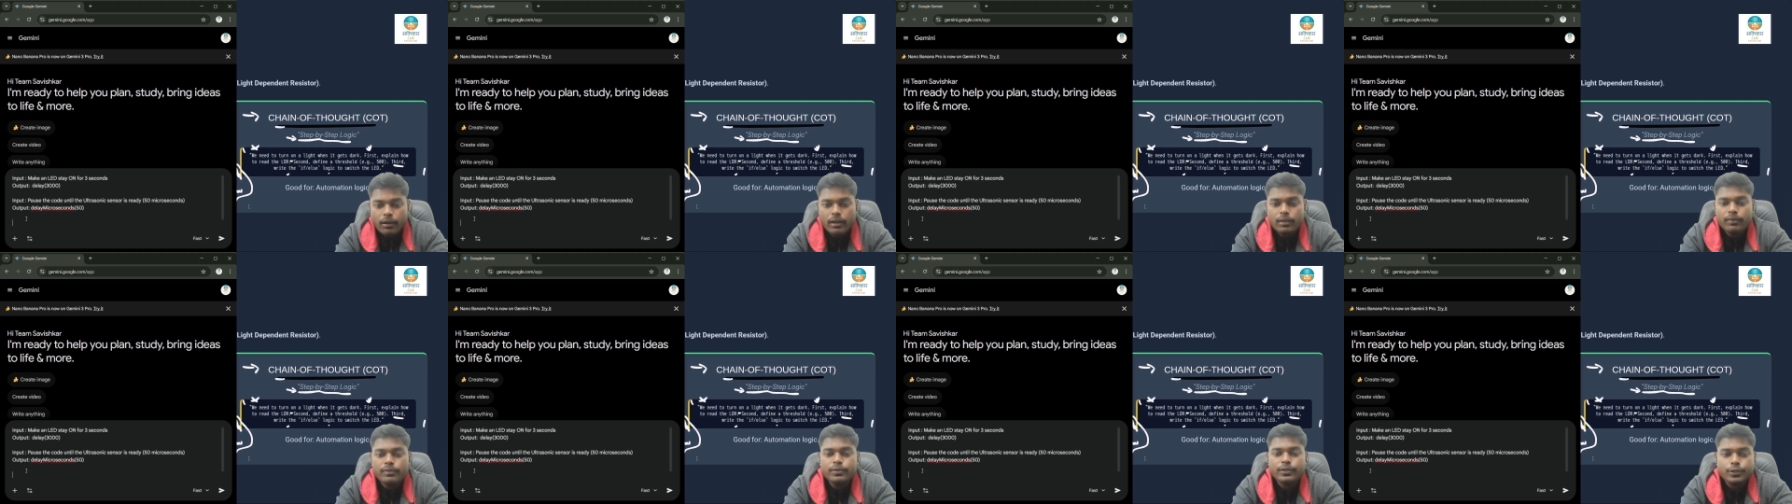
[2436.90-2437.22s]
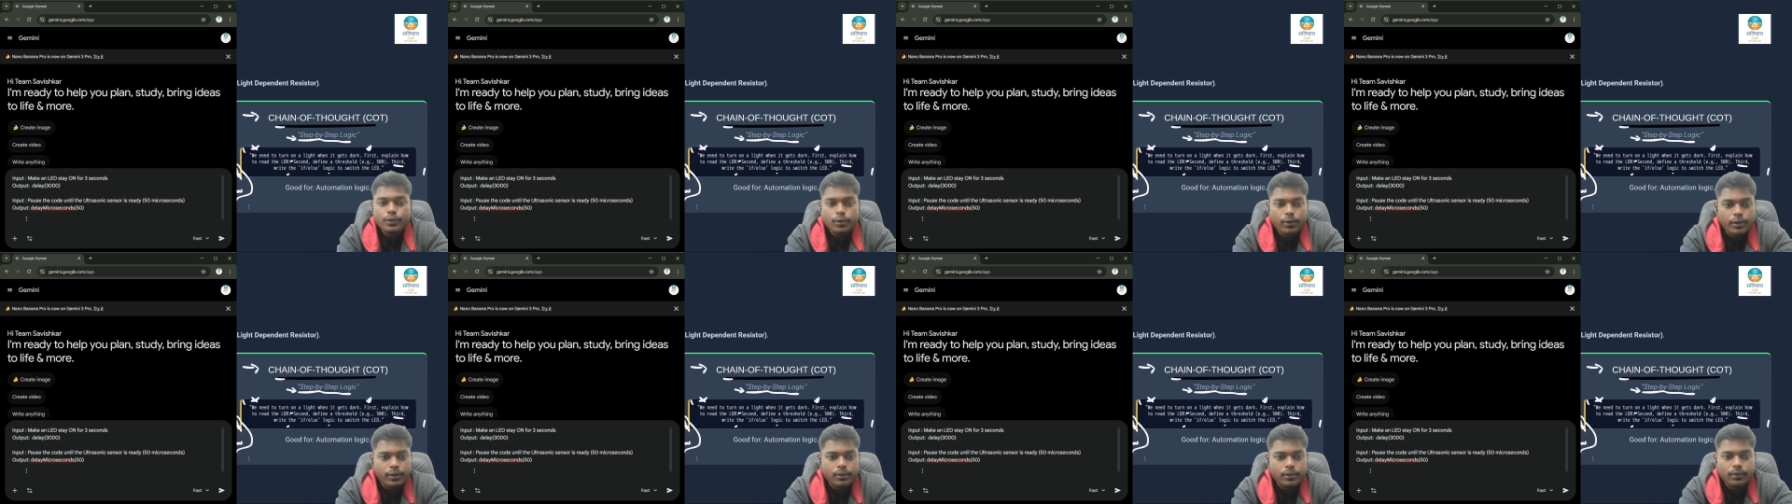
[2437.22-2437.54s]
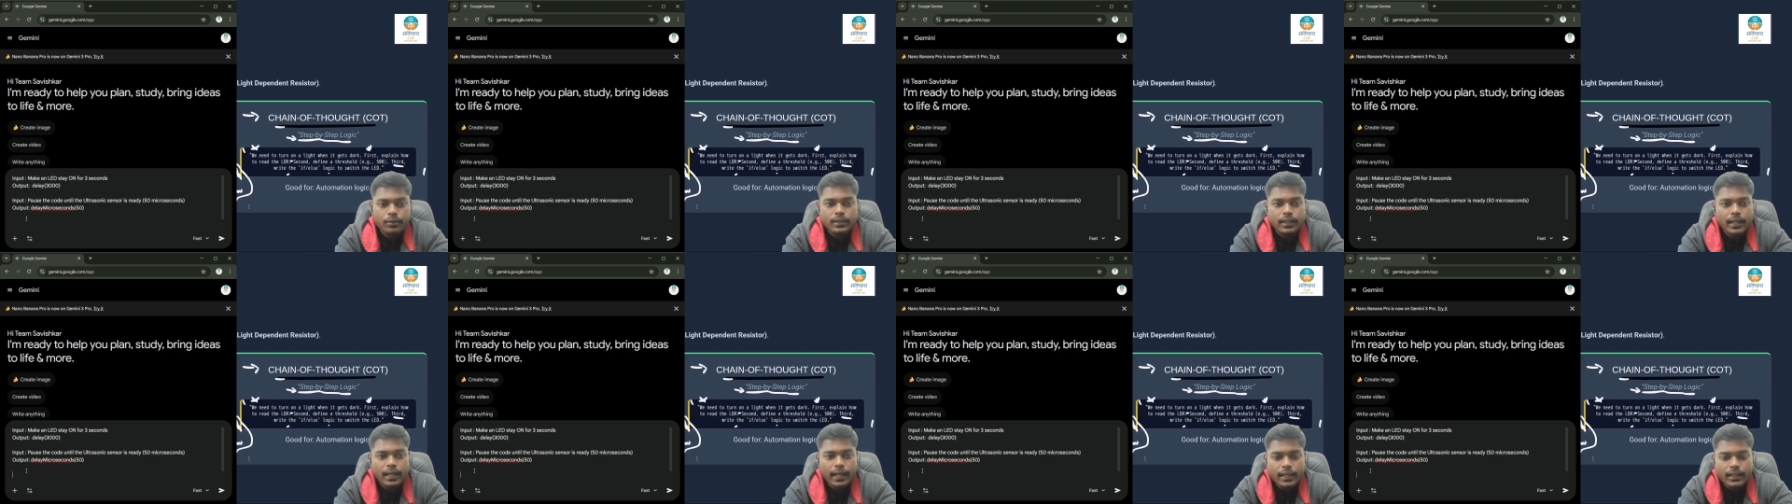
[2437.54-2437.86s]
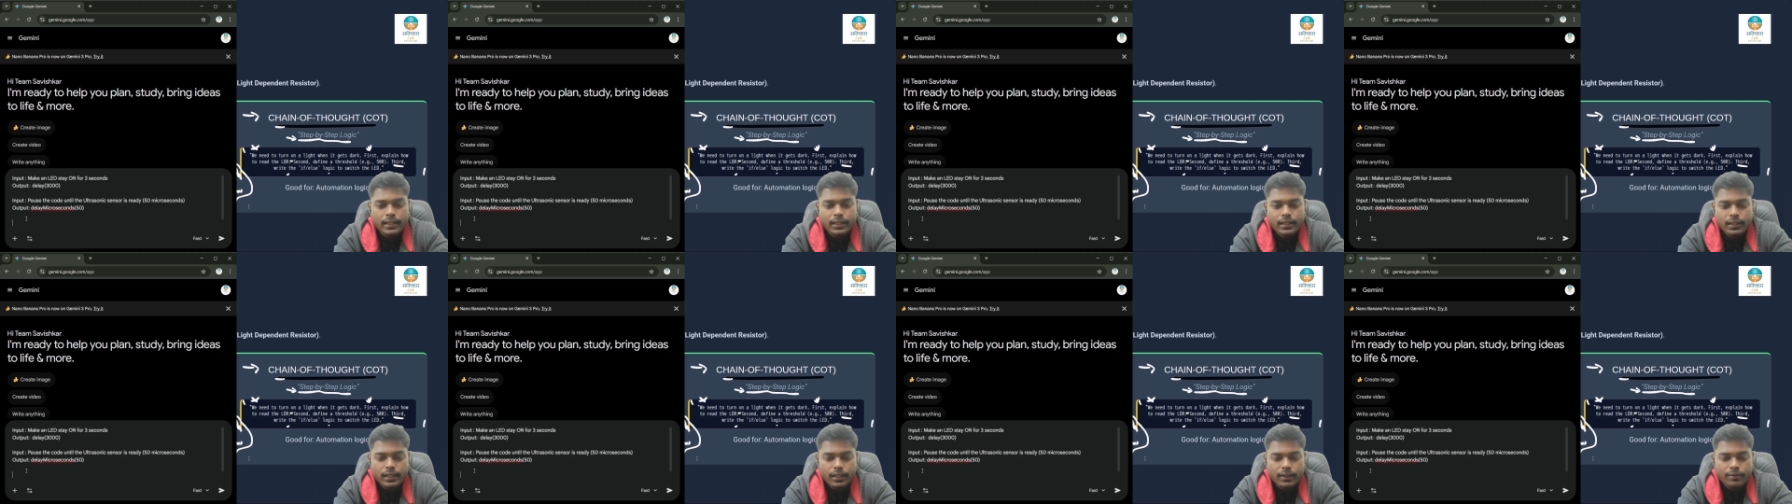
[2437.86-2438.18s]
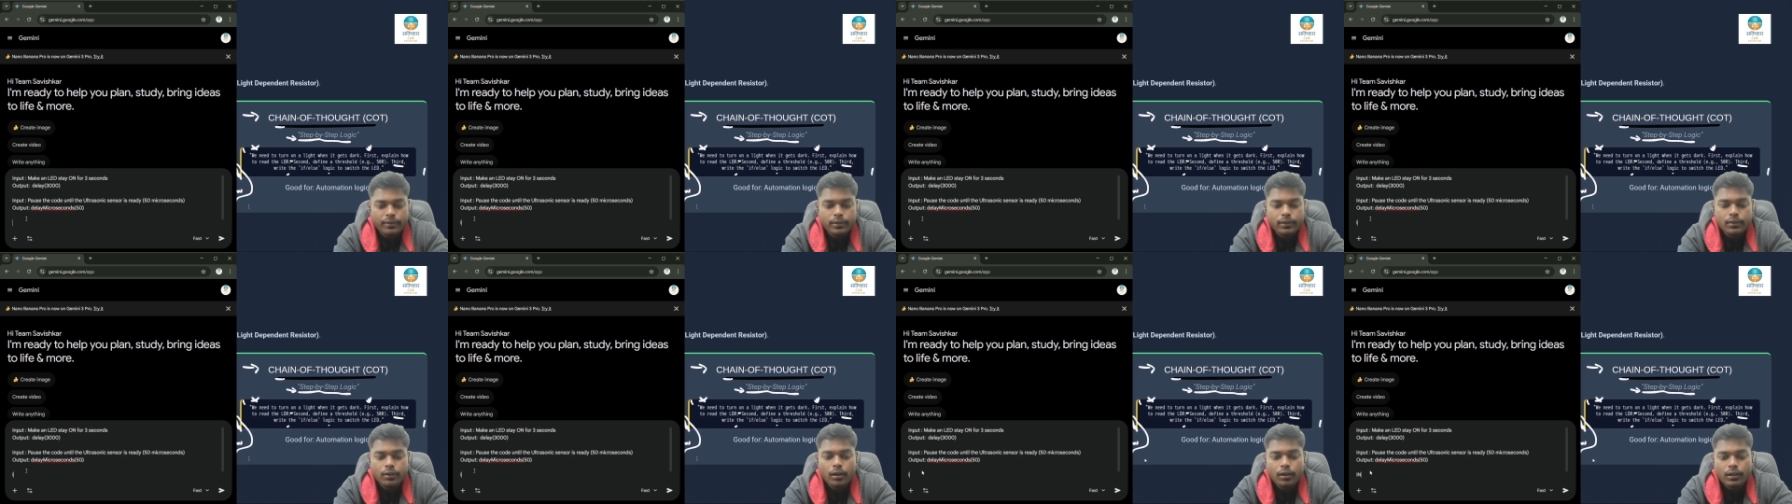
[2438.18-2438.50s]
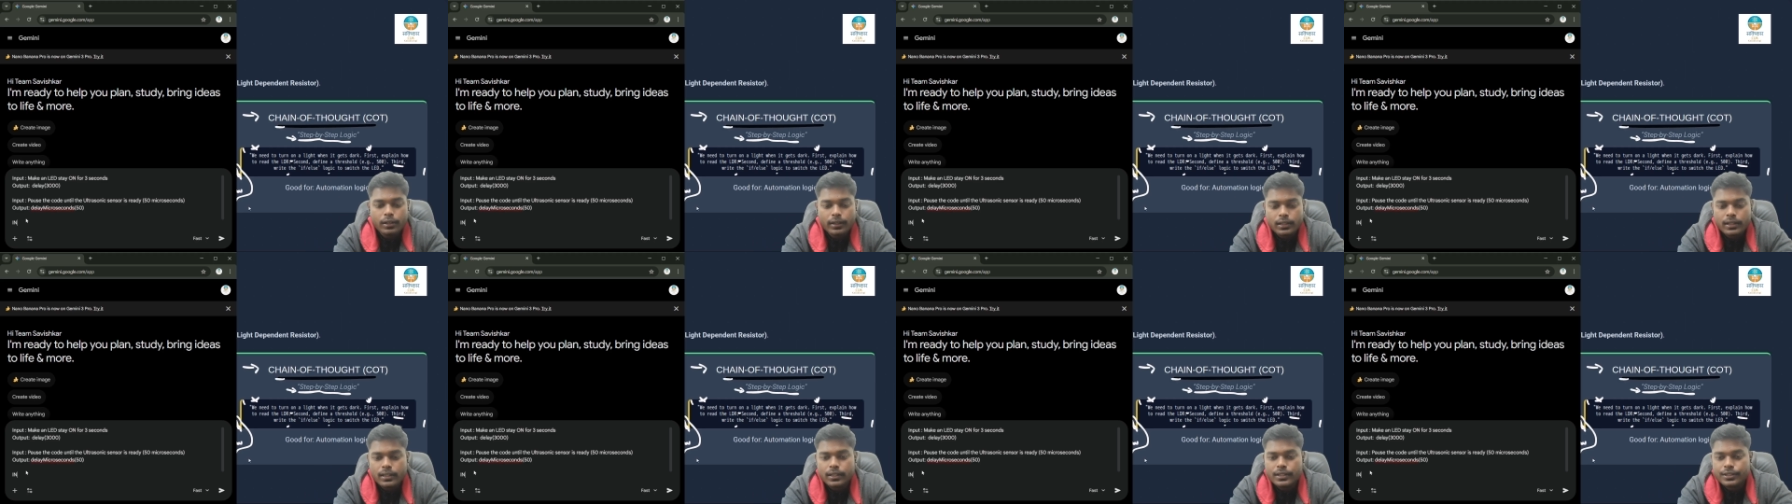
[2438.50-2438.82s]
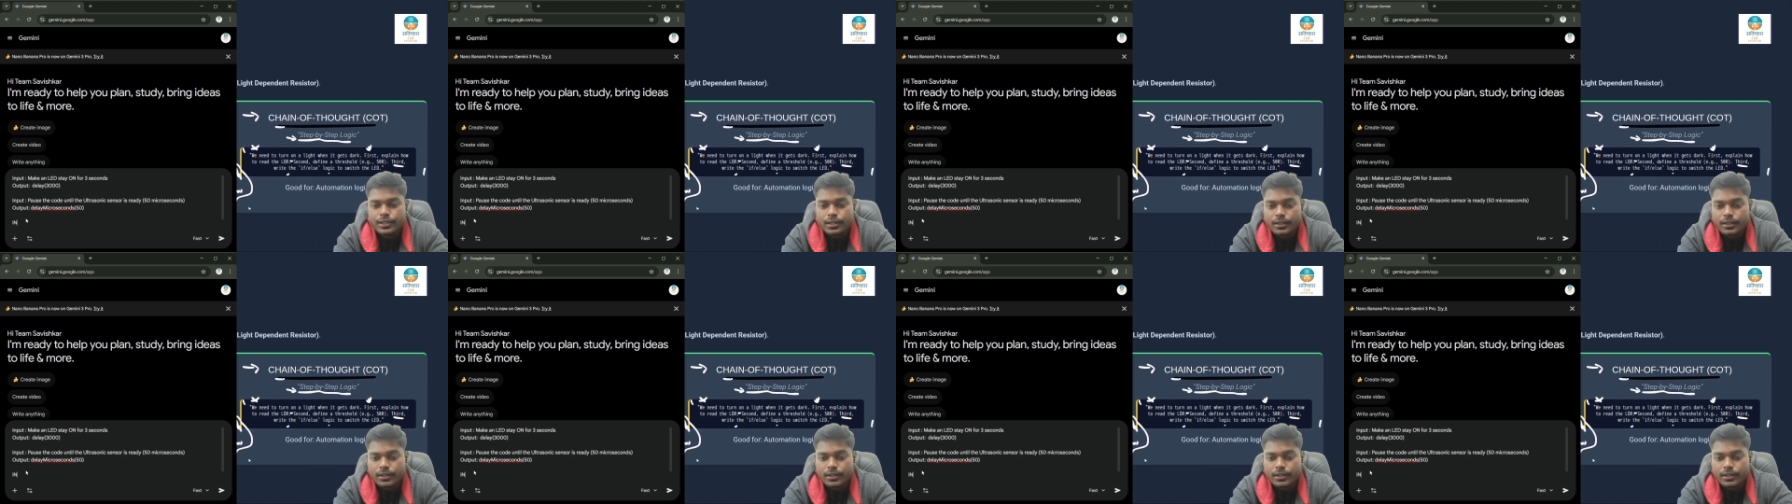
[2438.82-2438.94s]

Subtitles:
Now I will show you that it will not